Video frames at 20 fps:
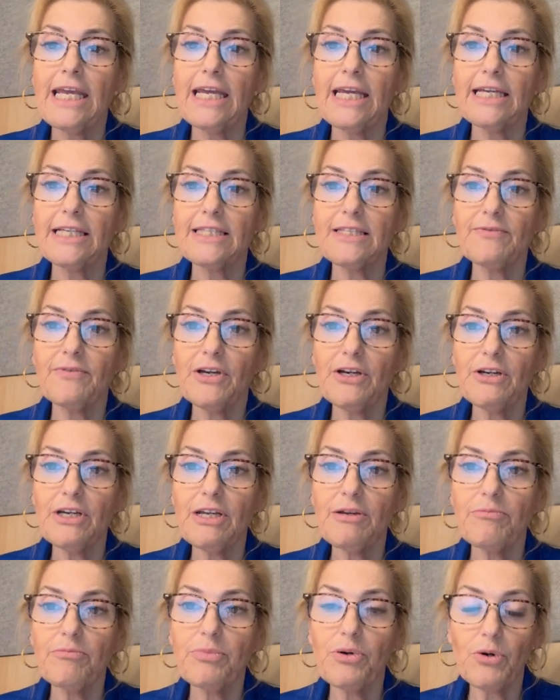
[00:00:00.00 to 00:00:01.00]
It's
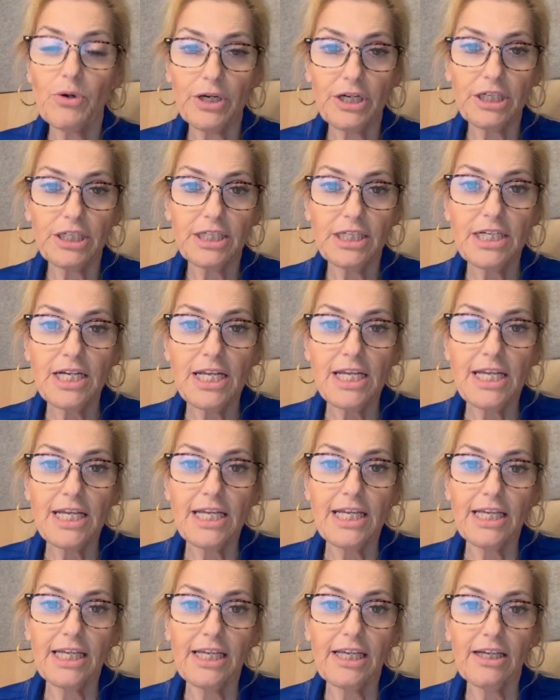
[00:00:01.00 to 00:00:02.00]
very important
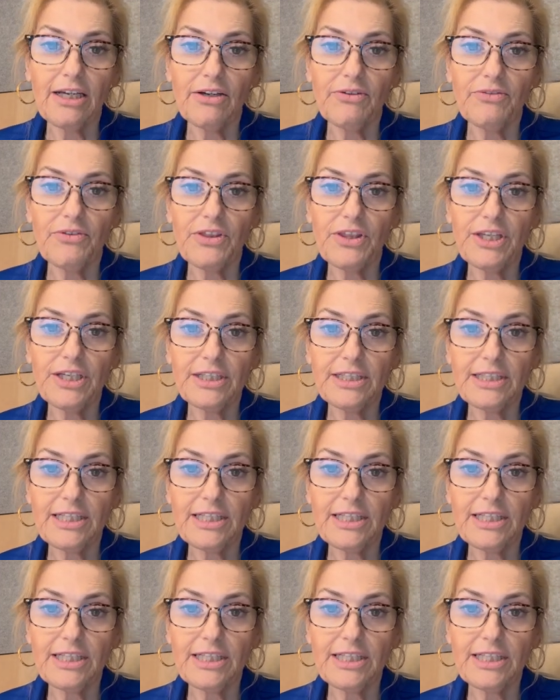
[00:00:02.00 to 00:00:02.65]
if the